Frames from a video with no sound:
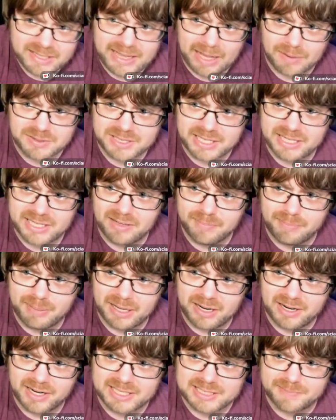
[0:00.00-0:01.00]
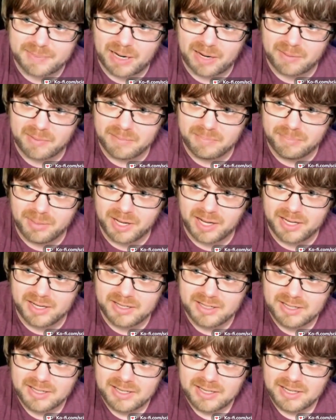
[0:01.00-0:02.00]
was an independent experiment, but
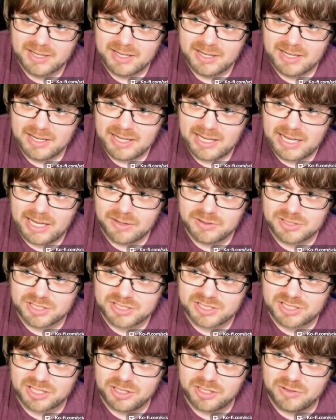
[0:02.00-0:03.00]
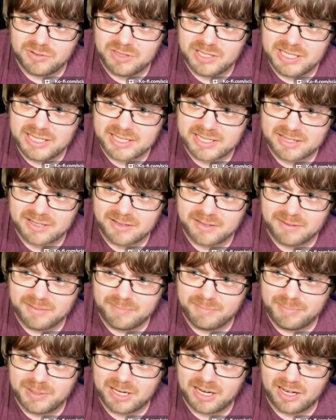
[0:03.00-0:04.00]
it was just a unique
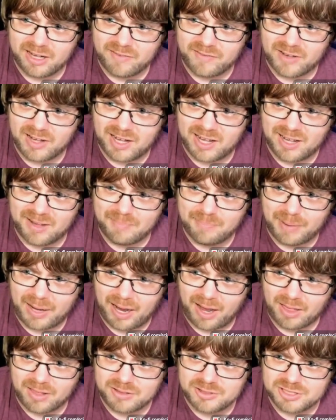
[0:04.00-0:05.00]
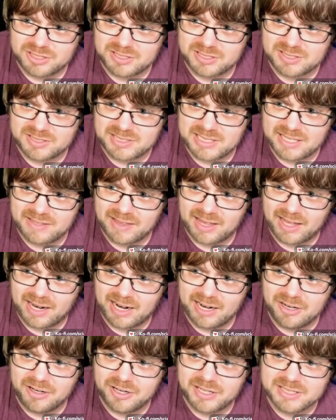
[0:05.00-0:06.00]
bit of biology to see that.
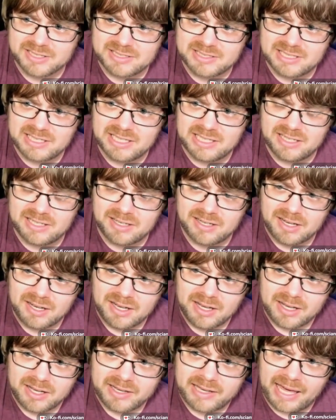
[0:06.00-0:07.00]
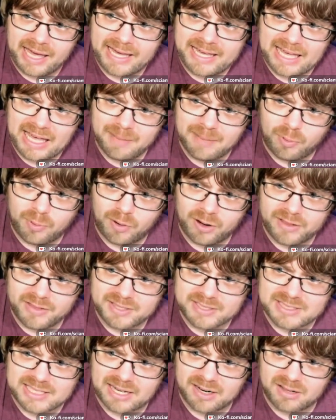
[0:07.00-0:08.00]
And you can see KK pointed
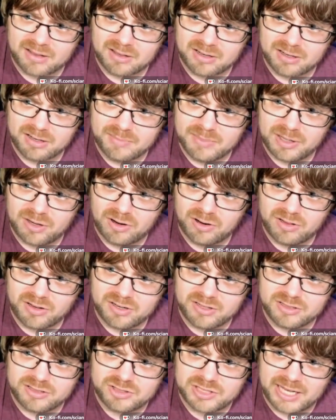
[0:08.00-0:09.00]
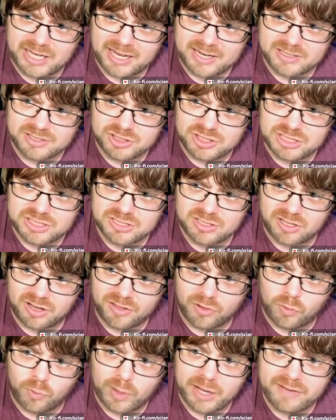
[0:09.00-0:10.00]
this out a little bit earlier in chat as she saw
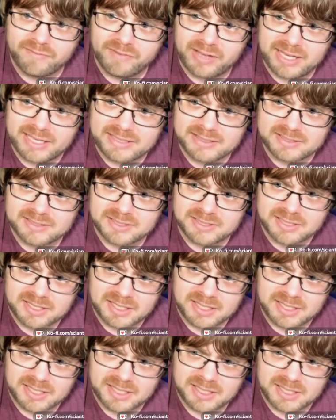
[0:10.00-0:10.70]
the wing veins.